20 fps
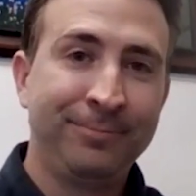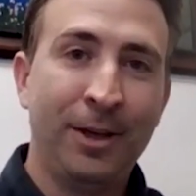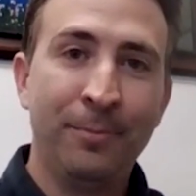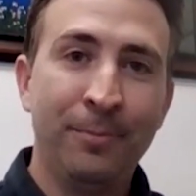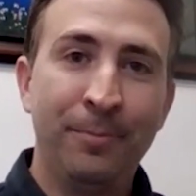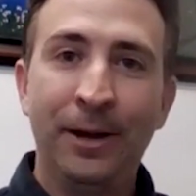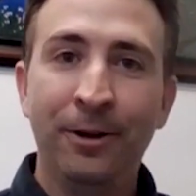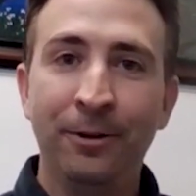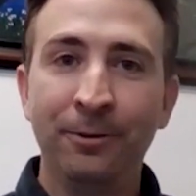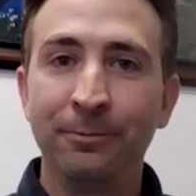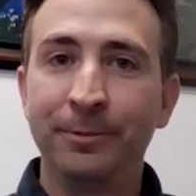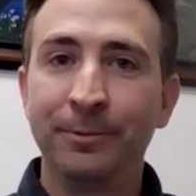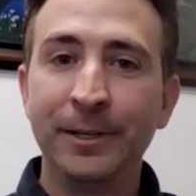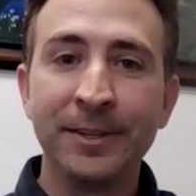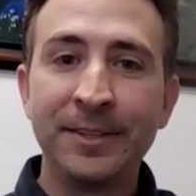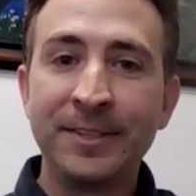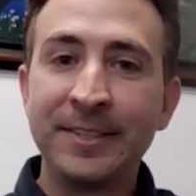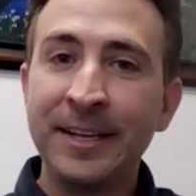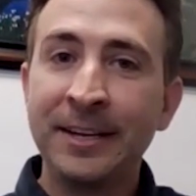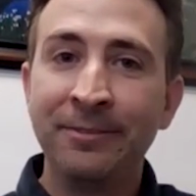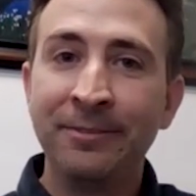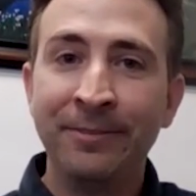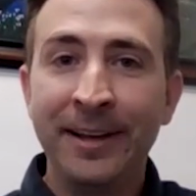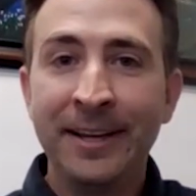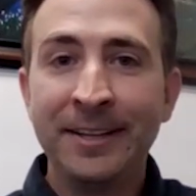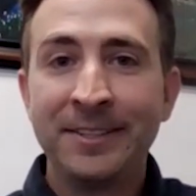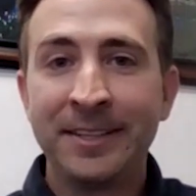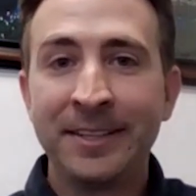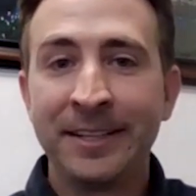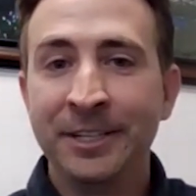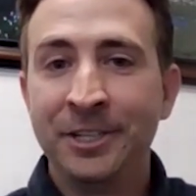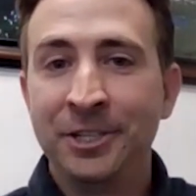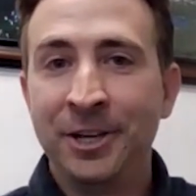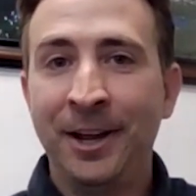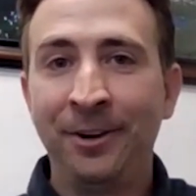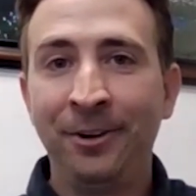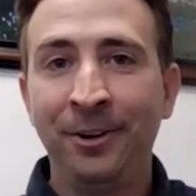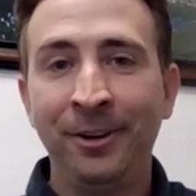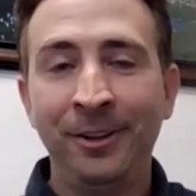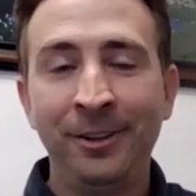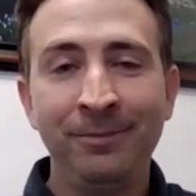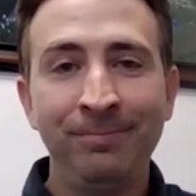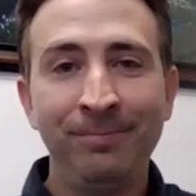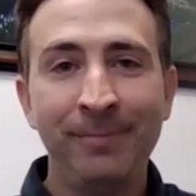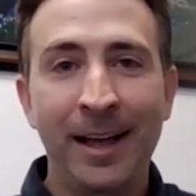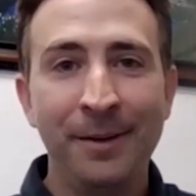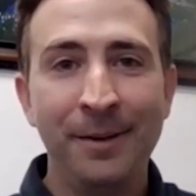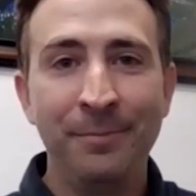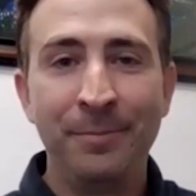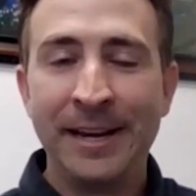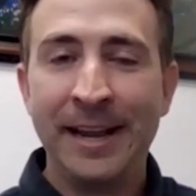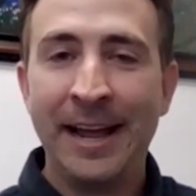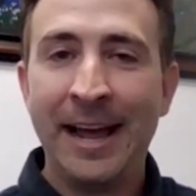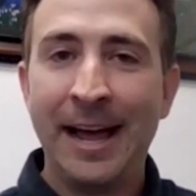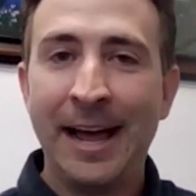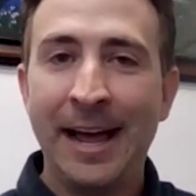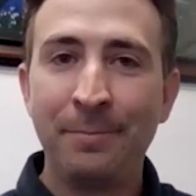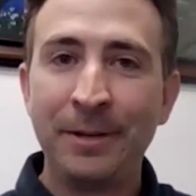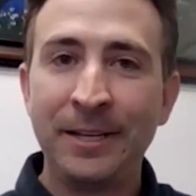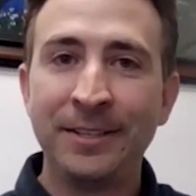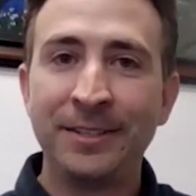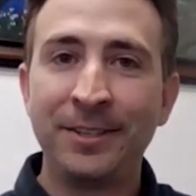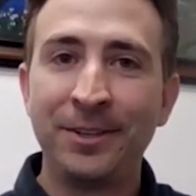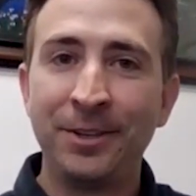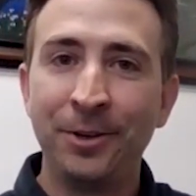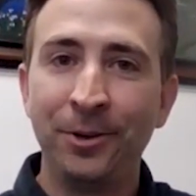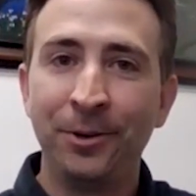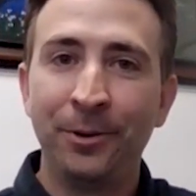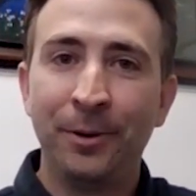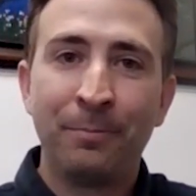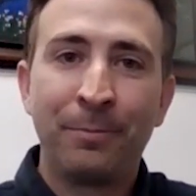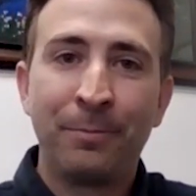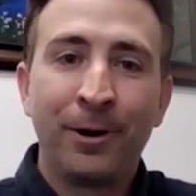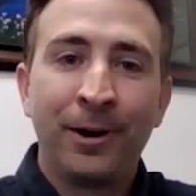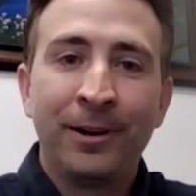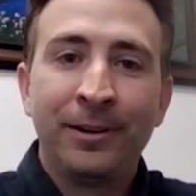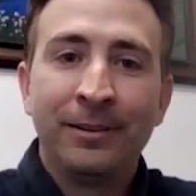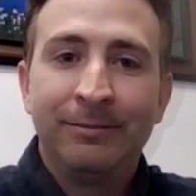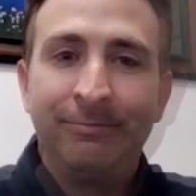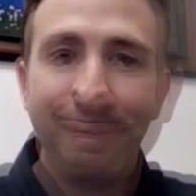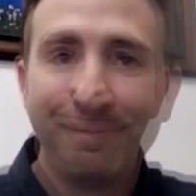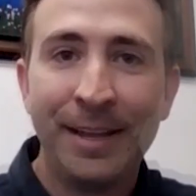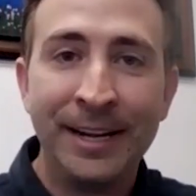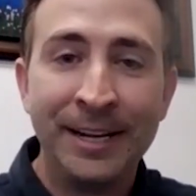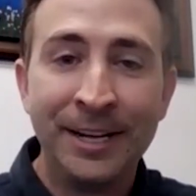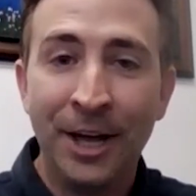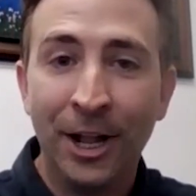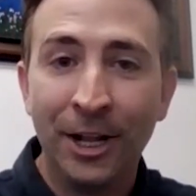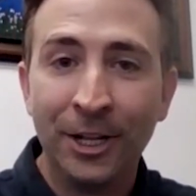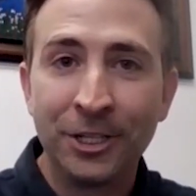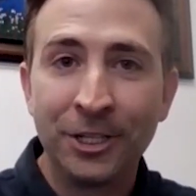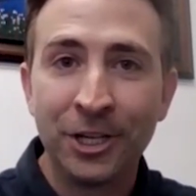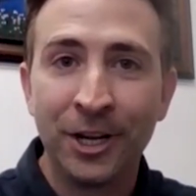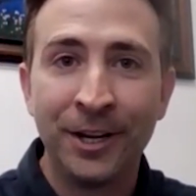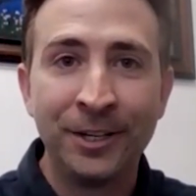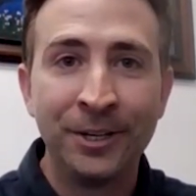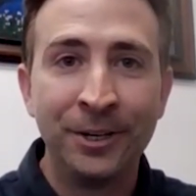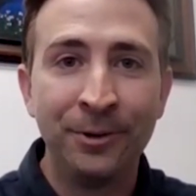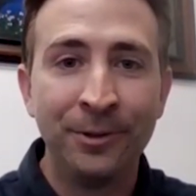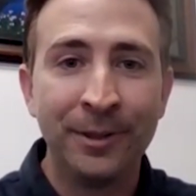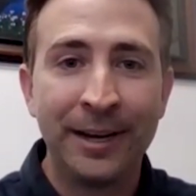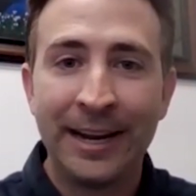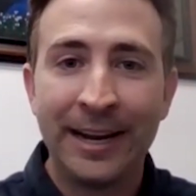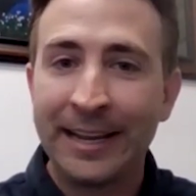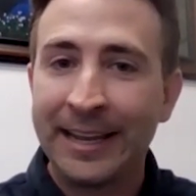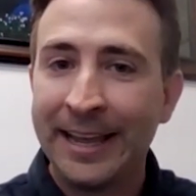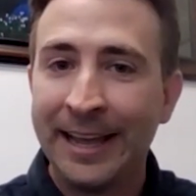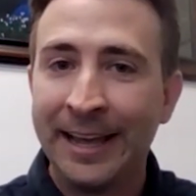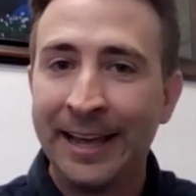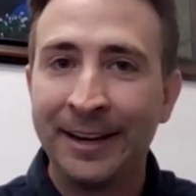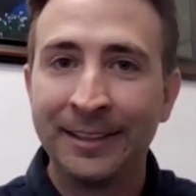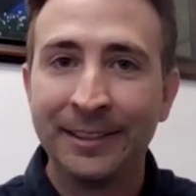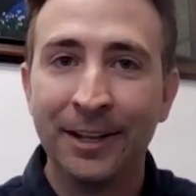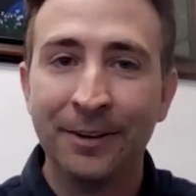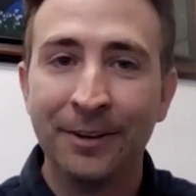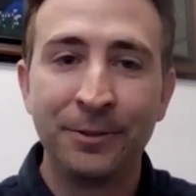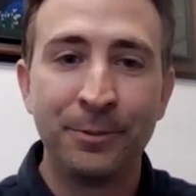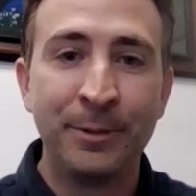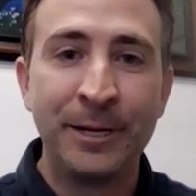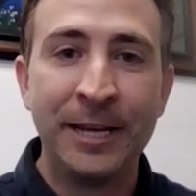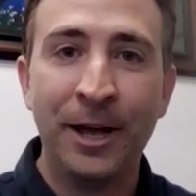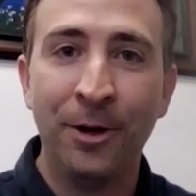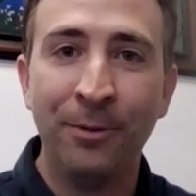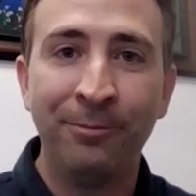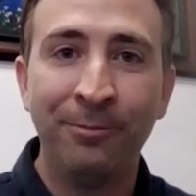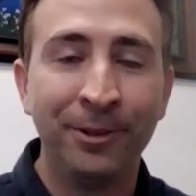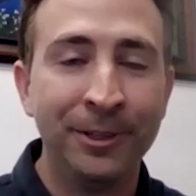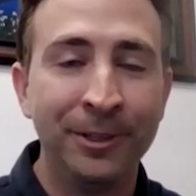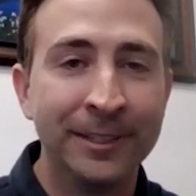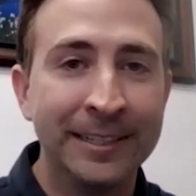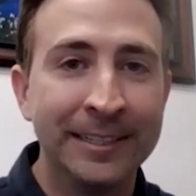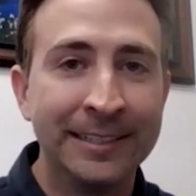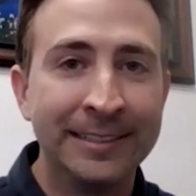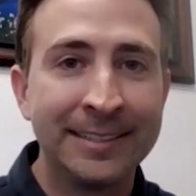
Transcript: about real estate investing in general, I'd be happy to impart any knowledge on you that I can. I'd love to be helpful.